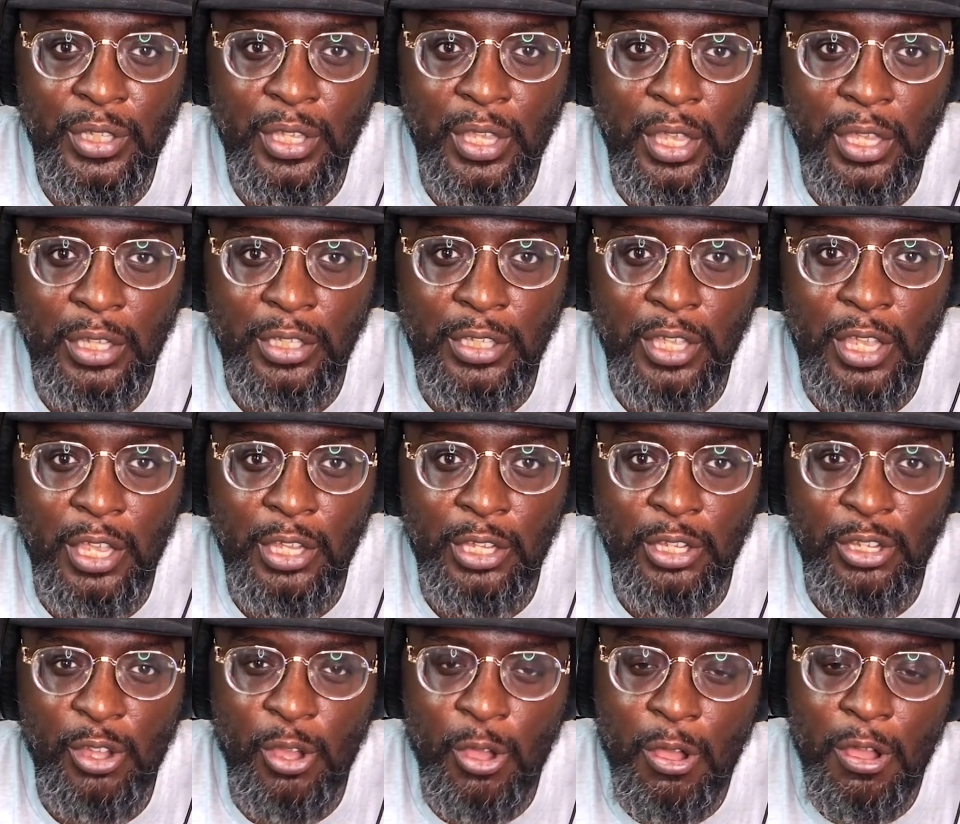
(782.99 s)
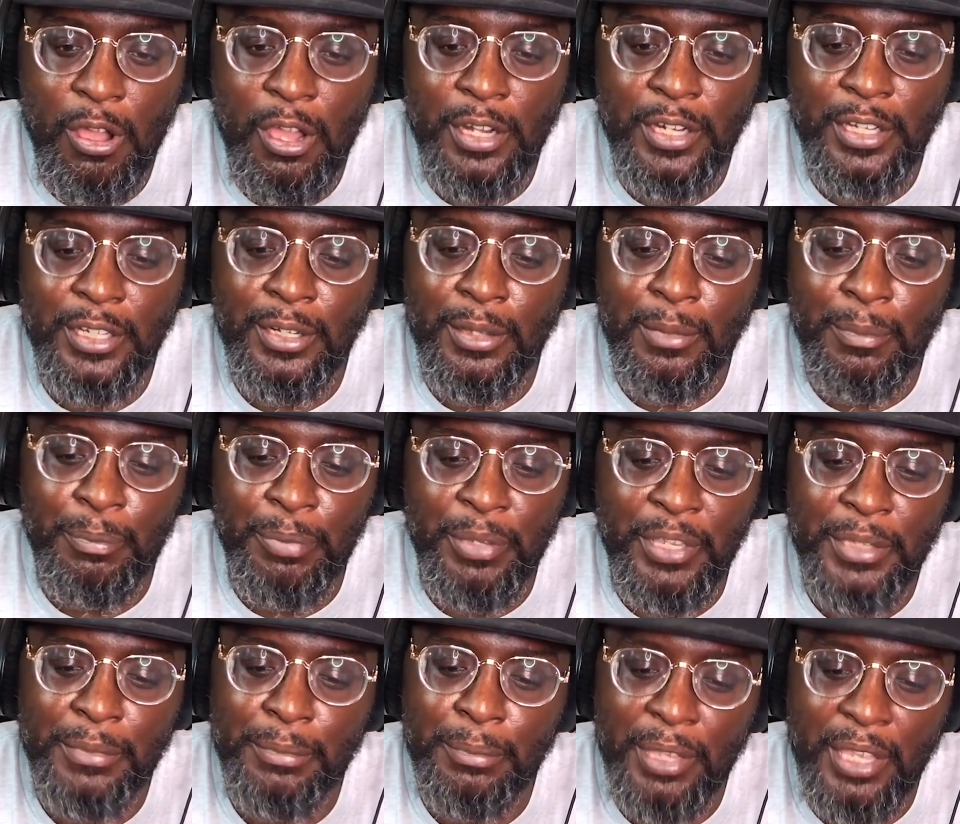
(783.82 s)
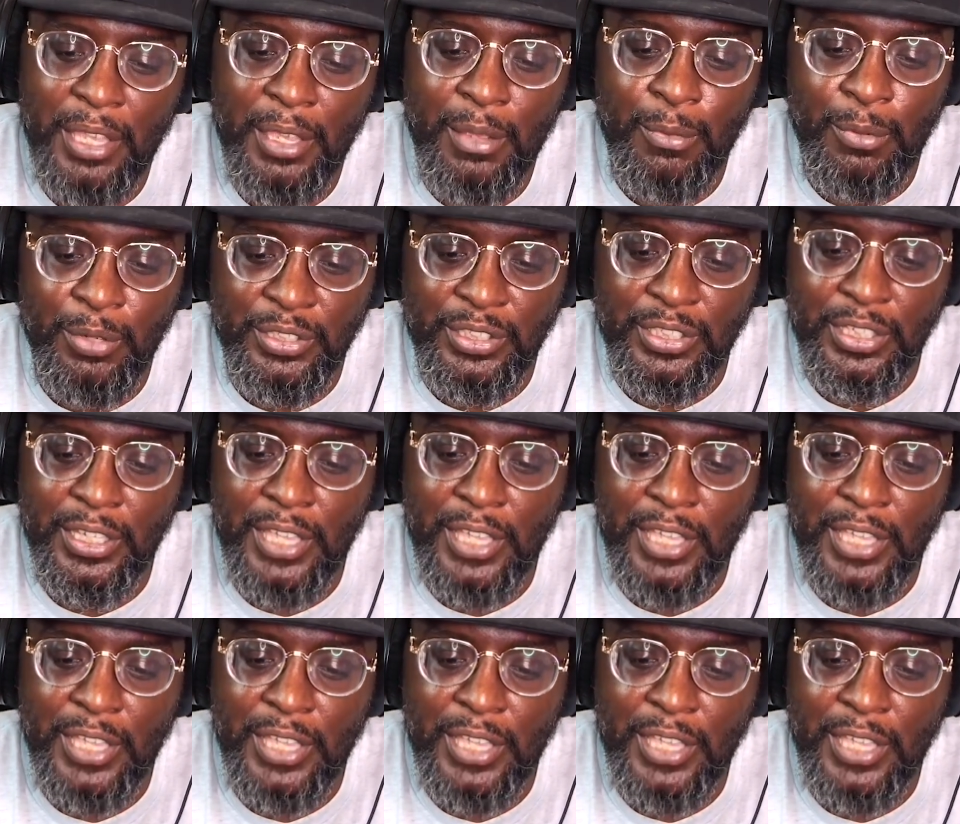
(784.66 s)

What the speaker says: a guard and a big man was a